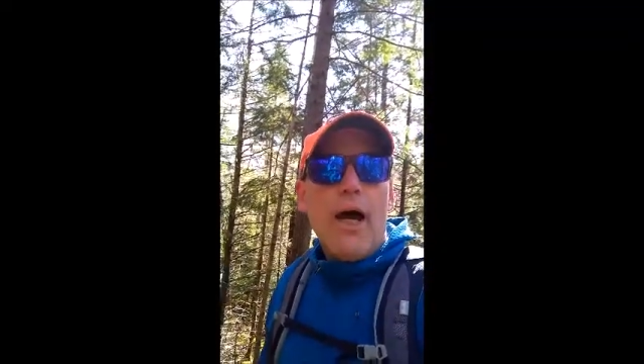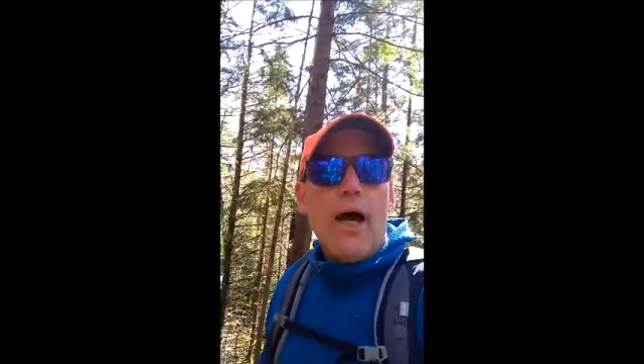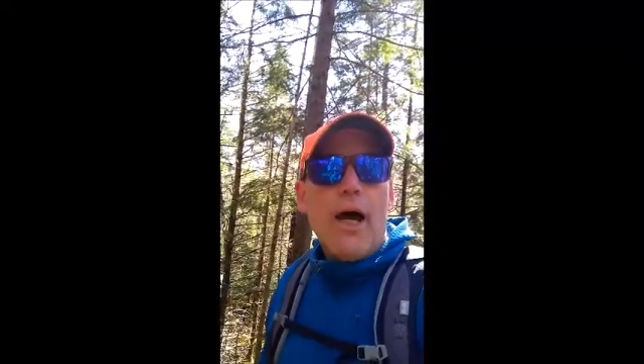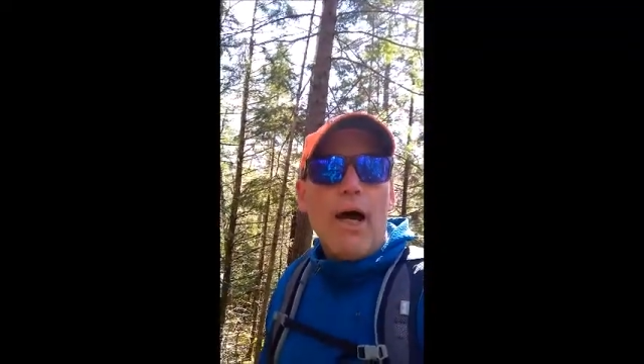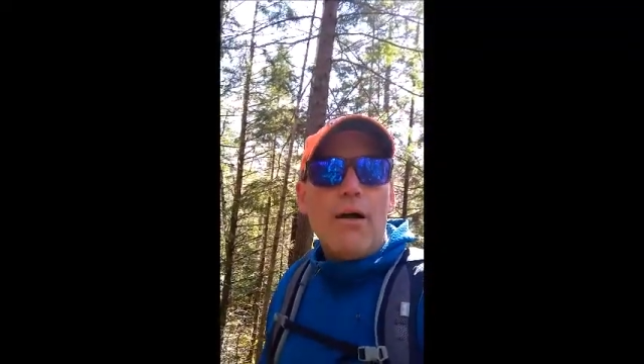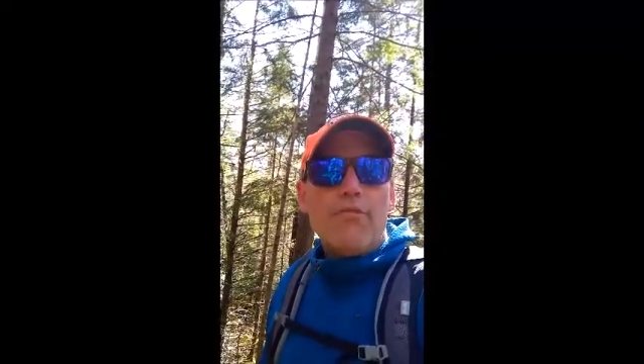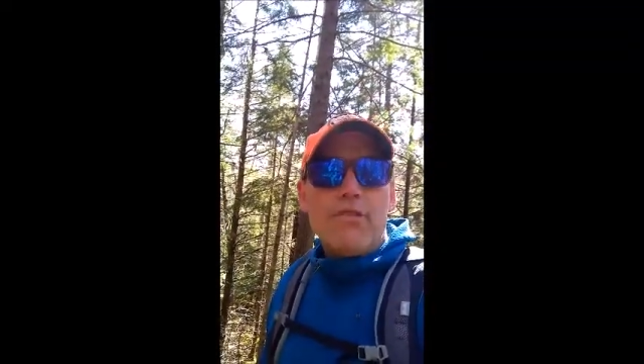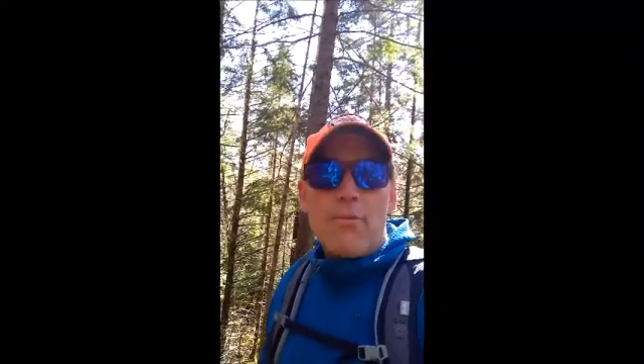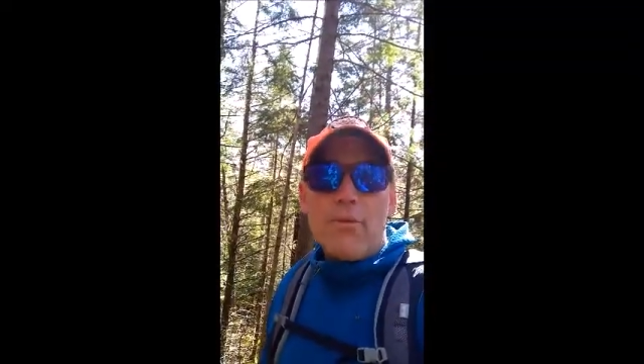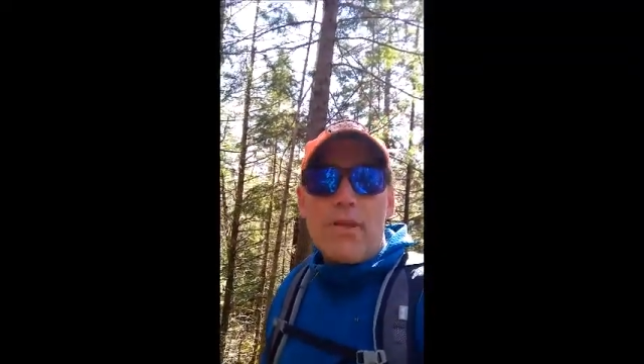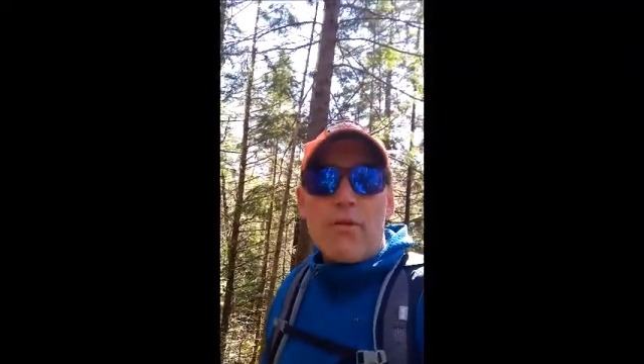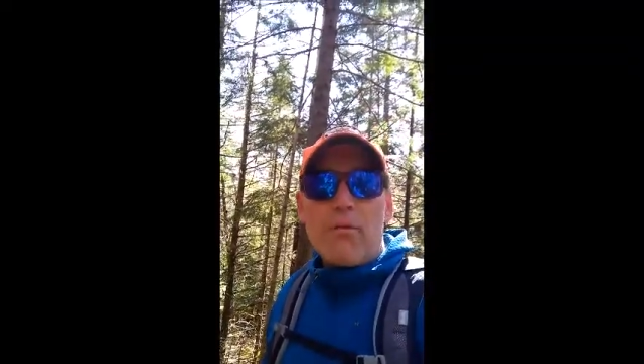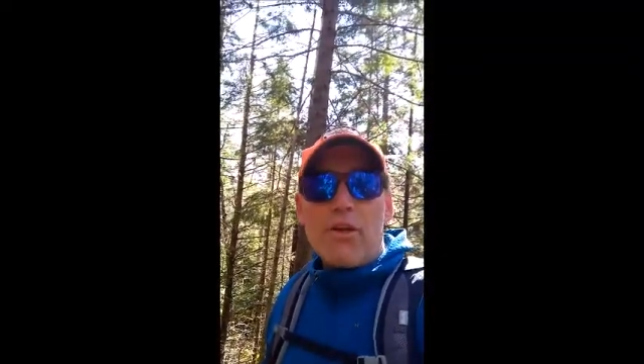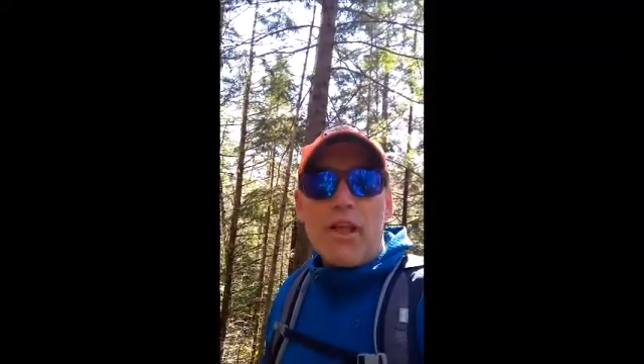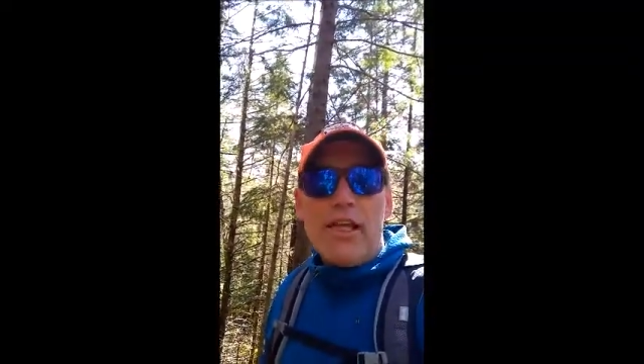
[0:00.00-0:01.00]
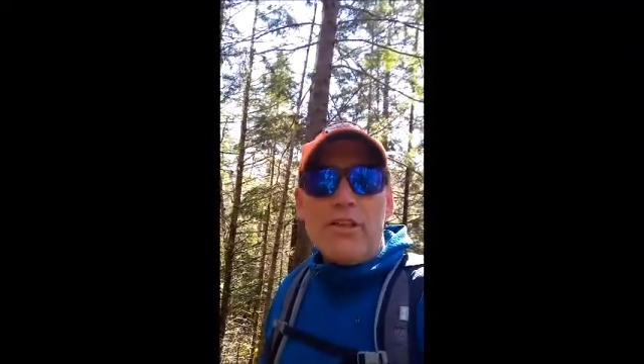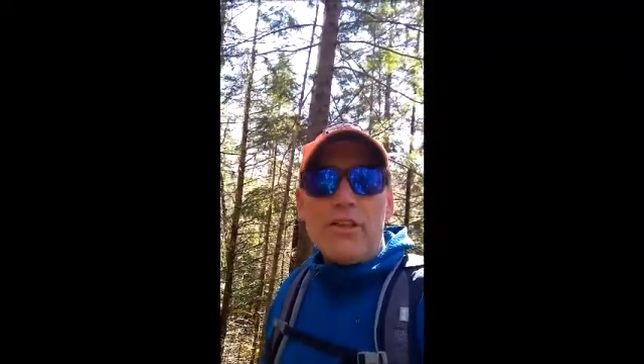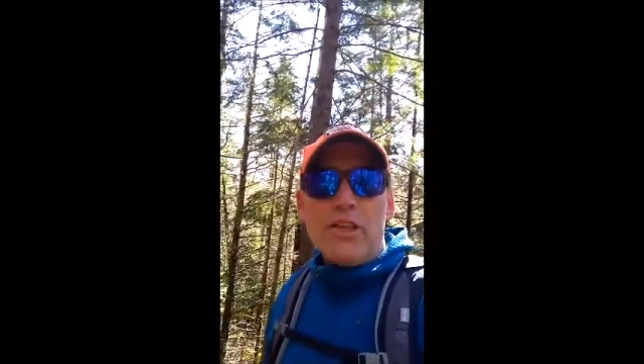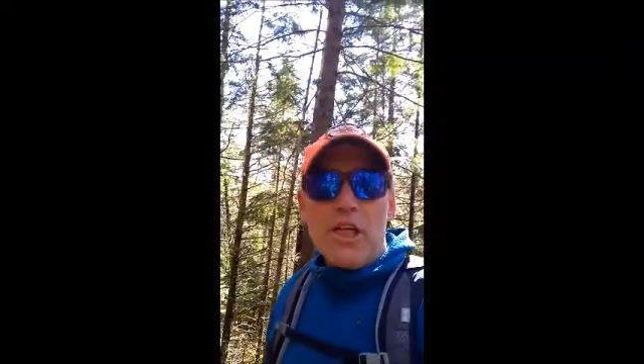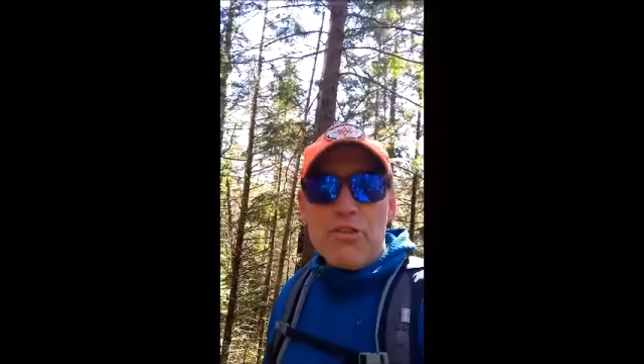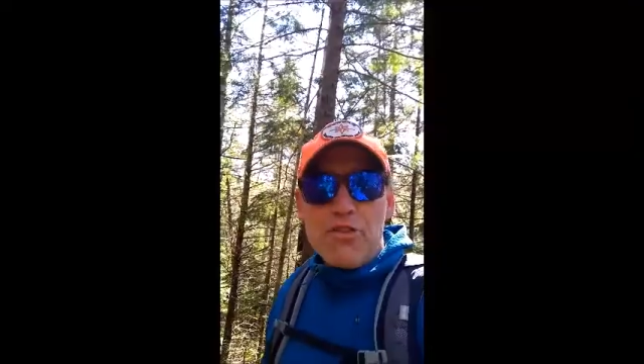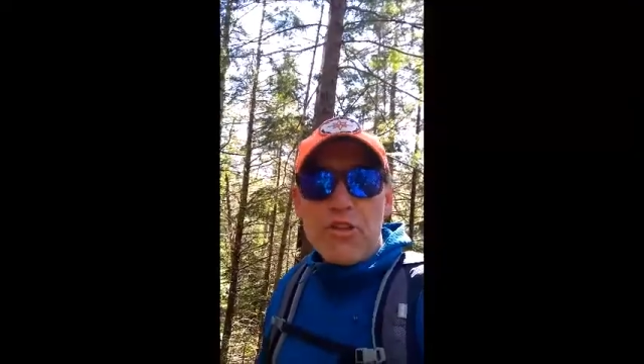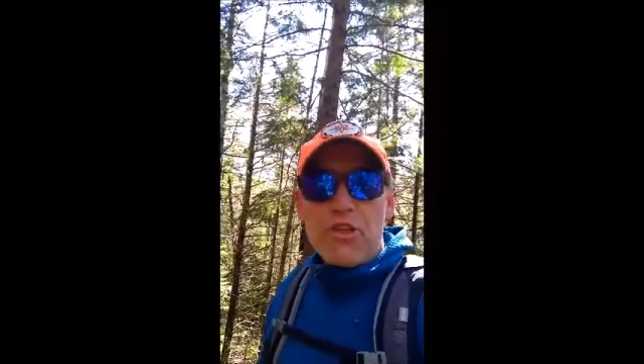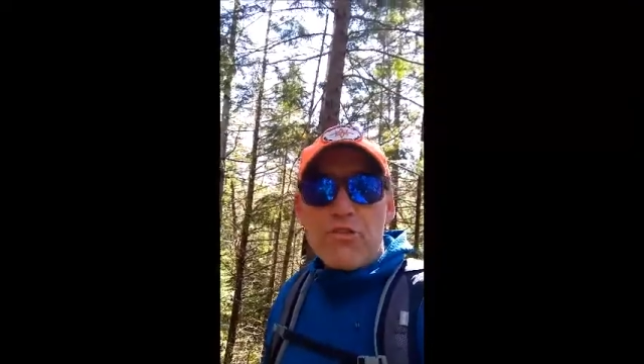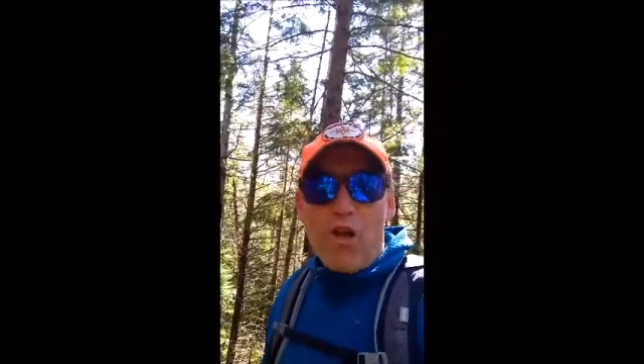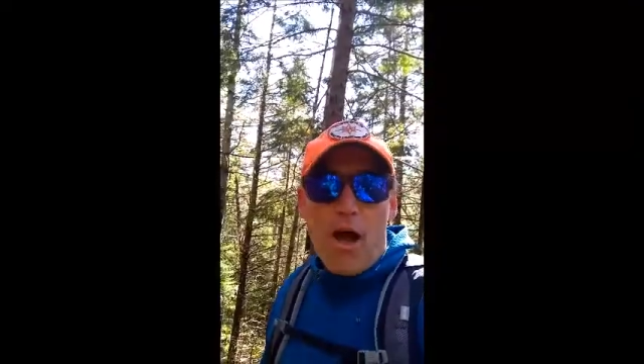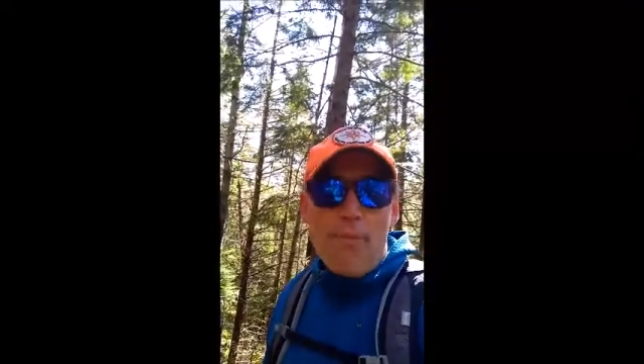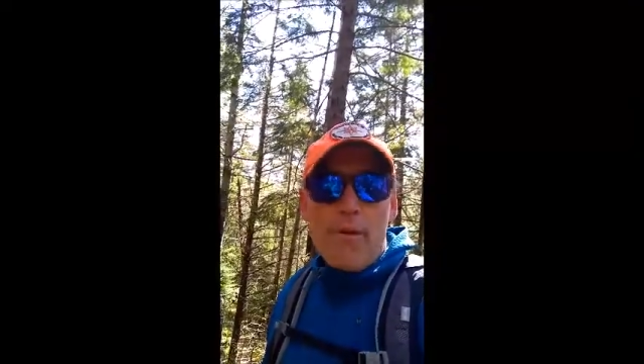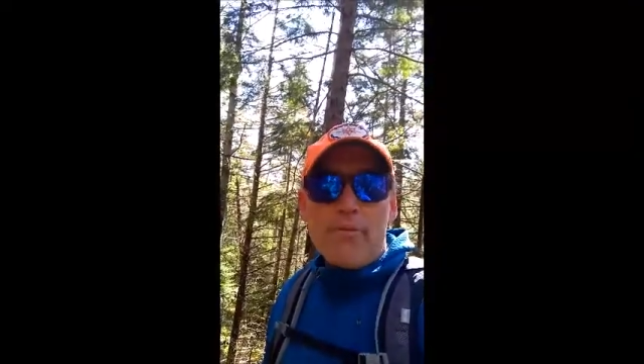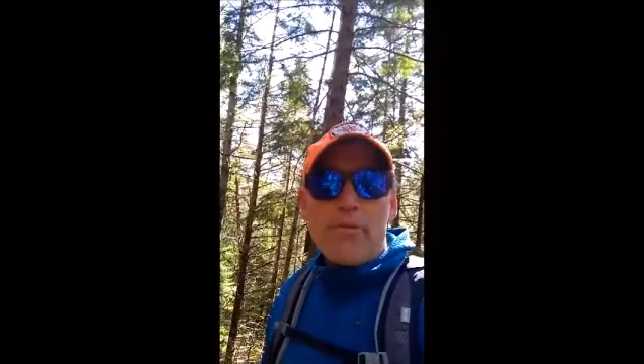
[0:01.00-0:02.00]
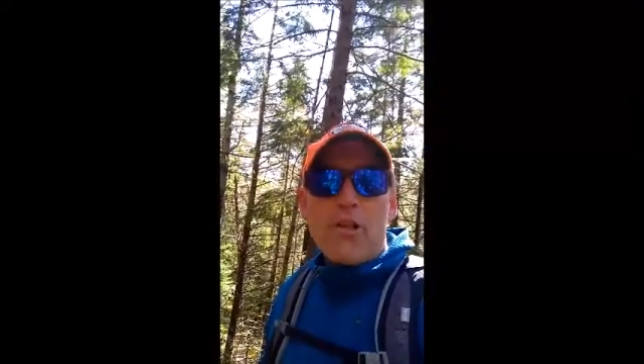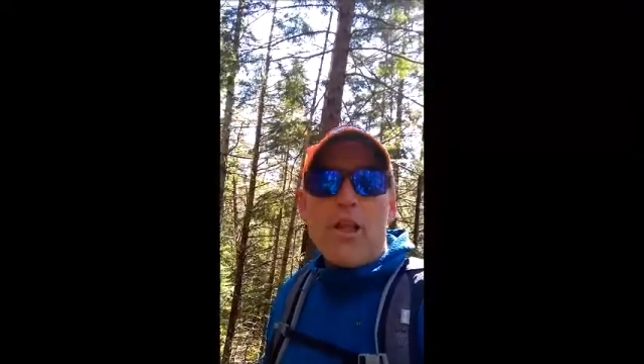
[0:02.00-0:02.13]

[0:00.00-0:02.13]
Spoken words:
something that relates just to this topic